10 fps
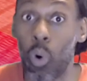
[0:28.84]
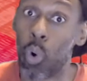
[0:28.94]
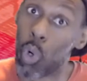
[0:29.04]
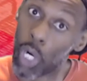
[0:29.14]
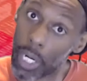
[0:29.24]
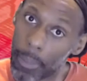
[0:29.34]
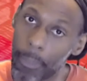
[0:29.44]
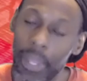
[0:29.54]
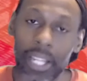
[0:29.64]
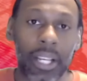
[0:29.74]
Or
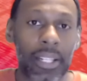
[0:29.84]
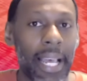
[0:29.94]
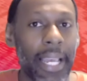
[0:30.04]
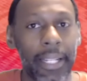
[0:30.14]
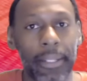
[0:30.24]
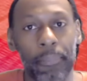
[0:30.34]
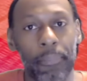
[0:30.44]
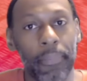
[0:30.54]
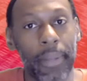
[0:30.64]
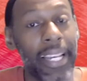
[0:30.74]
they look like
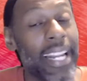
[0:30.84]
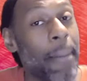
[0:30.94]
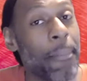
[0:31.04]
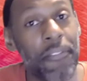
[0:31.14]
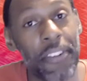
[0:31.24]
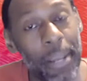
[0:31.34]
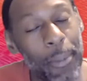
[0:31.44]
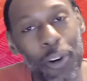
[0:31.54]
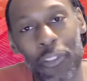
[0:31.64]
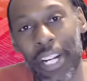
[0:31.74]
it happened for them
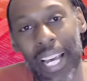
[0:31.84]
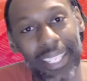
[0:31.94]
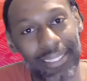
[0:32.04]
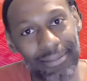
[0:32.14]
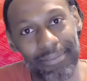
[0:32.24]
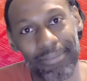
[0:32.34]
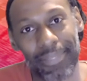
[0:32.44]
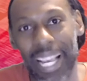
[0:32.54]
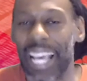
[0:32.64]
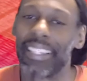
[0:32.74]
overnight
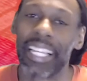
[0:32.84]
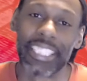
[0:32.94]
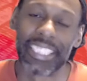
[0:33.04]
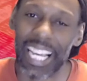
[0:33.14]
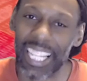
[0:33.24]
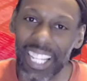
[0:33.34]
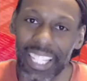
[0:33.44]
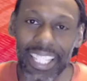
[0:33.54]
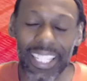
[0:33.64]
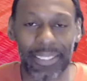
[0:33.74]
and they just got
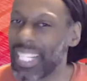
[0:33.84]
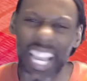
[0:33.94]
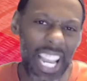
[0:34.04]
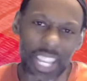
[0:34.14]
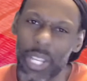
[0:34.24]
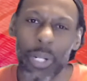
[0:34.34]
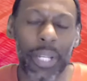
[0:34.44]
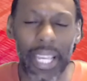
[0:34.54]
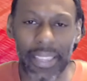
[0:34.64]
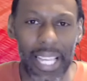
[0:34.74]
lucky, and you don't
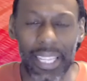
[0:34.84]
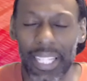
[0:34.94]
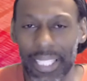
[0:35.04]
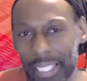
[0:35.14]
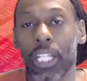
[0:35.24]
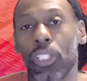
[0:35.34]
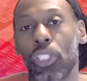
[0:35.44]
get that lucky.